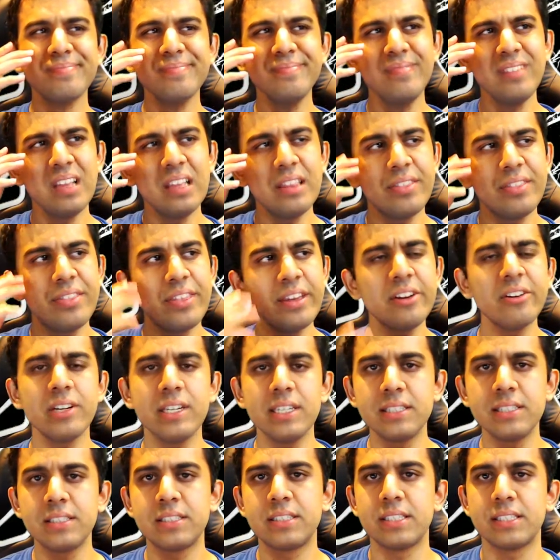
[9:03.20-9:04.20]
there
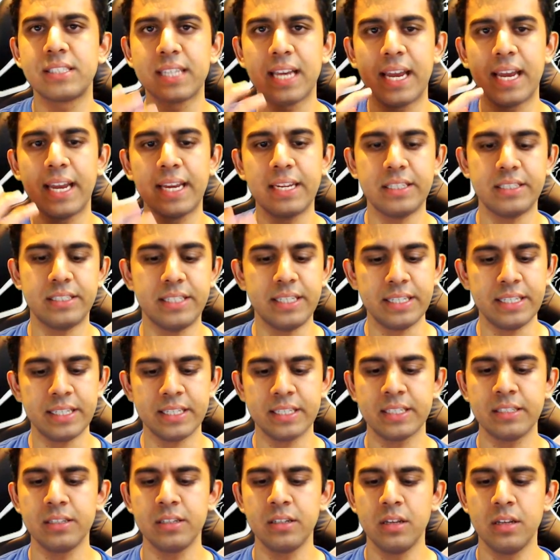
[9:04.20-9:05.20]
is this
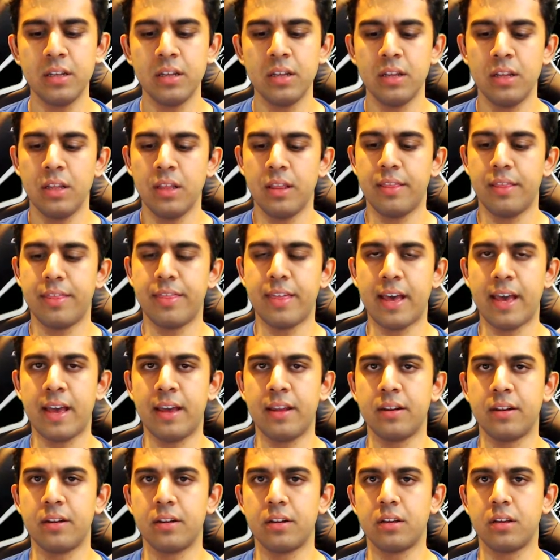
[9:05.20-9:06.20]
idea
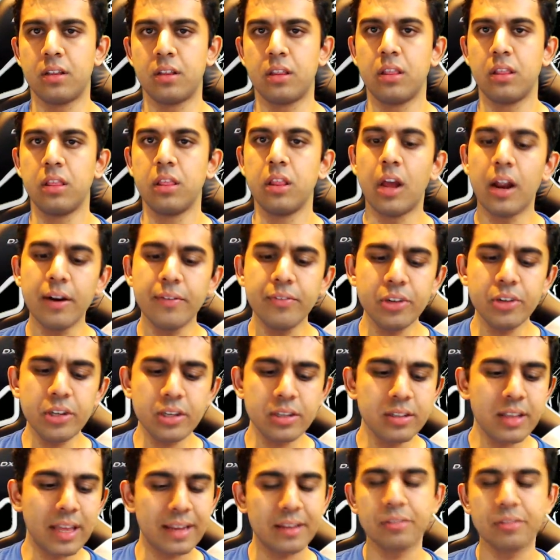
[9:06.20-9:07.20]
that larva,
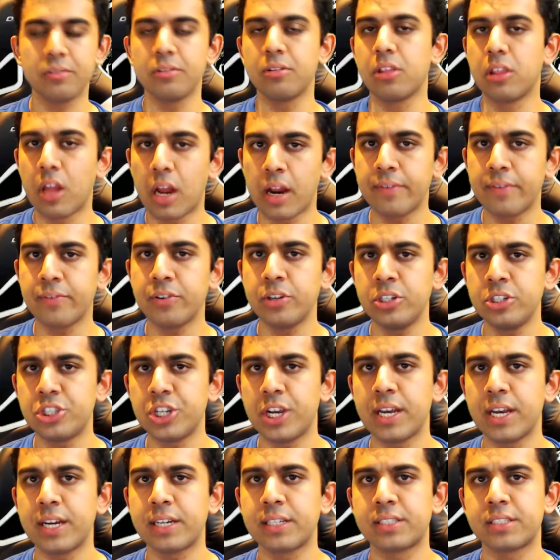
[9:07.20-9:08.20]
like larva
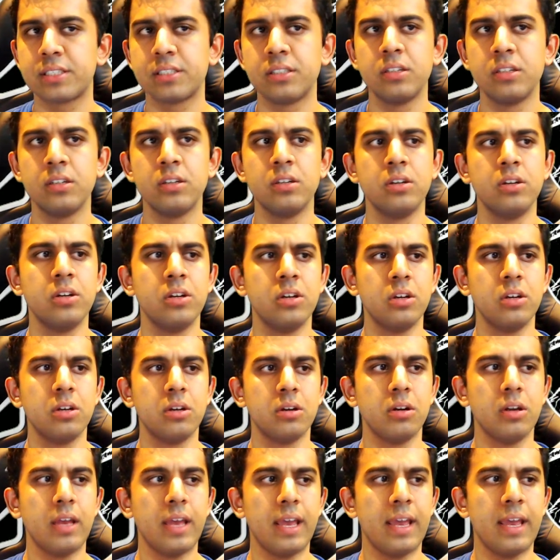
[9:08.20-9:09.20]
injects
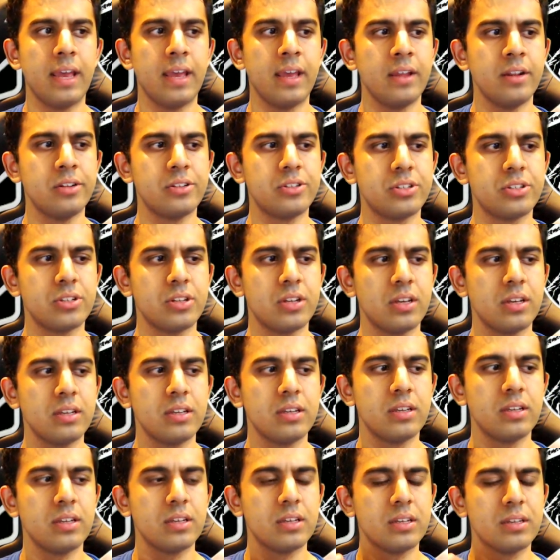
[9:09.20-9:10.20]
and
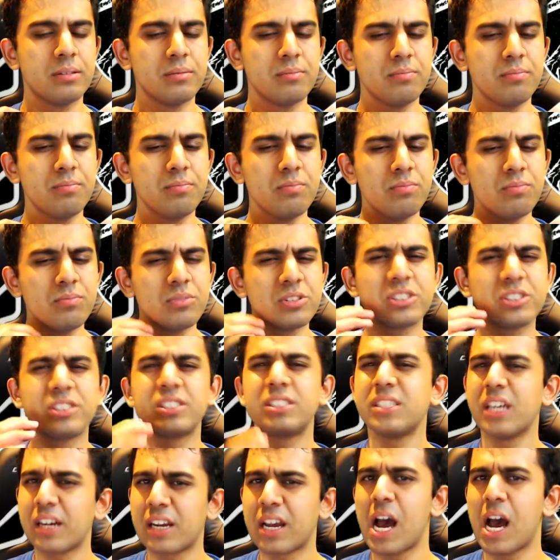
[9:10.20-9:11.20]

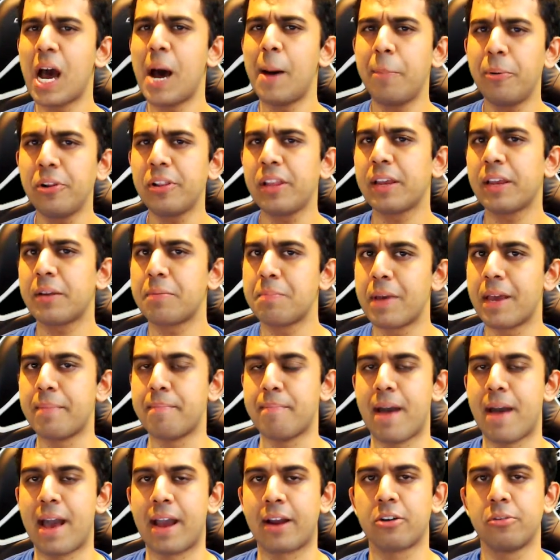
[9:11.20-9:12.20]
a couple like
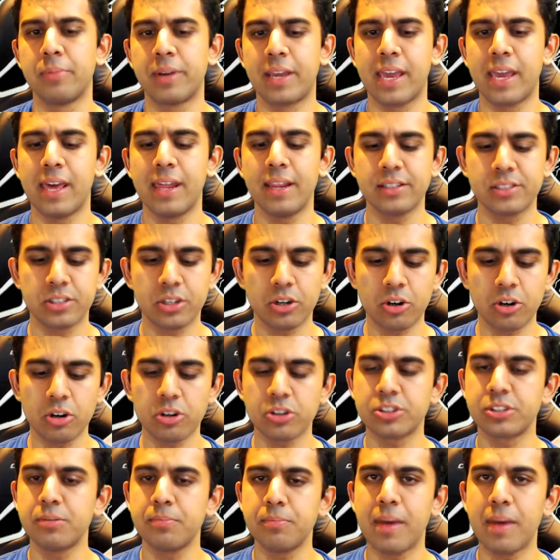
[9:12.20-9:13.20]
macro mechanics, there are
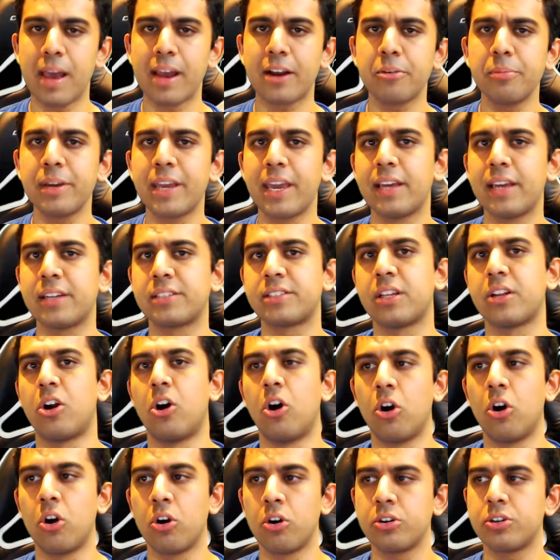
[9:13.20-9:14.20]
some macro mechanics that
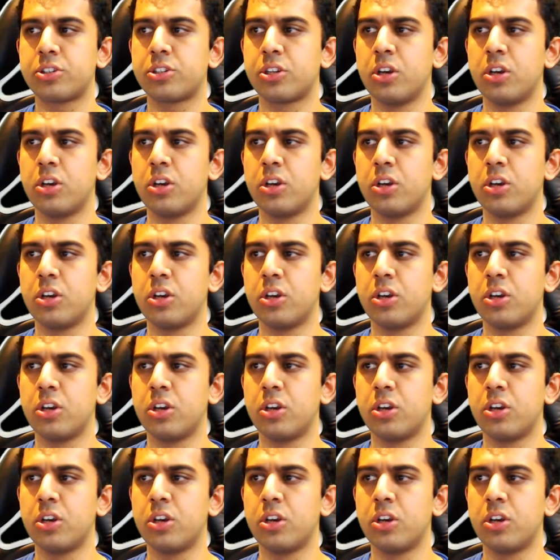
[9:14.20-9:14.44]
aren't